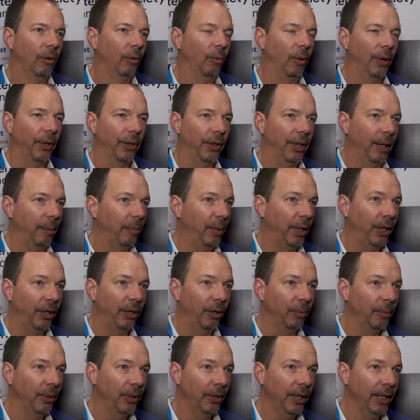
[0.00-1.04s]
whether they be
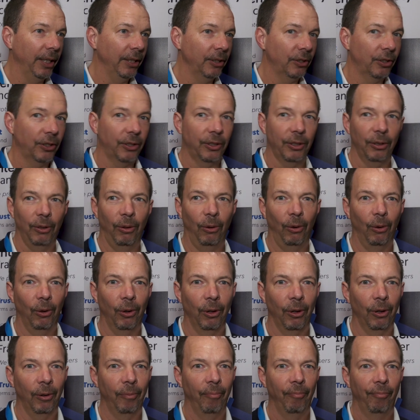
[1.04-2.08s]
human rights
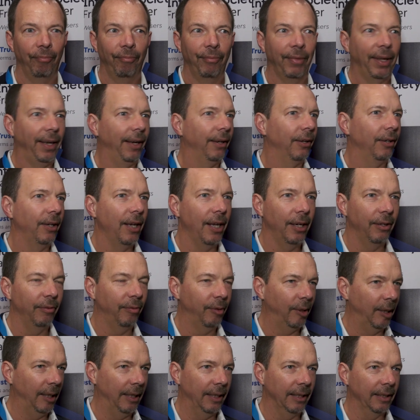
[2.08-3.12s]
or Internet of
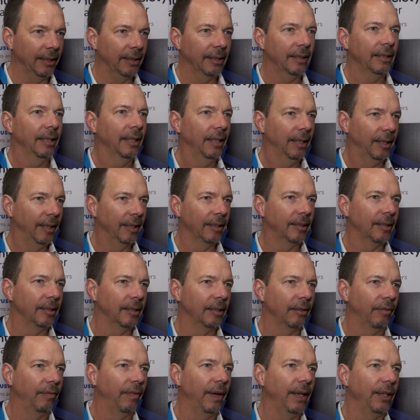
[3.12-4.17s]
Things. This
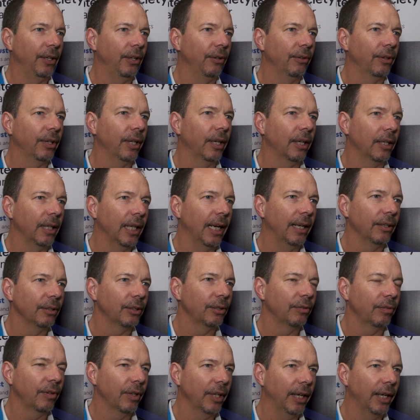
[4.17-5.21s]
is a venue that allows for